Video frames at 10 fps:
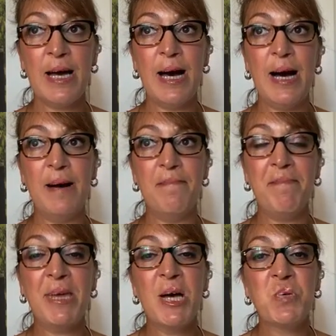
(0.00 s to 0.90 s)
um,
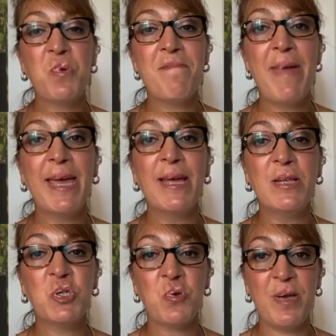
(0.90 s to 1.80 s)
because we're making
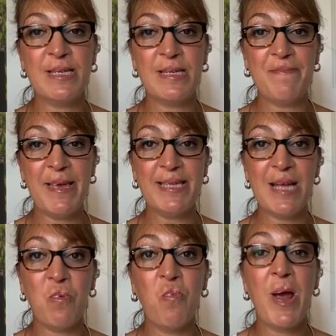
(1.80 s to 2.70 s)
the choices based
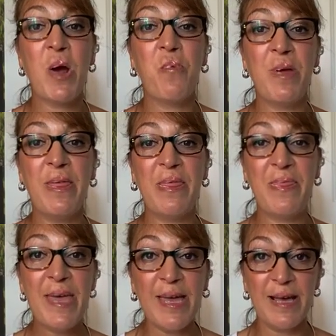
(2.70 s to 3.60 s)
on where we
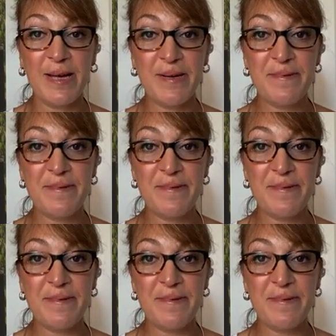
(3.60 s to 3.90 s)
think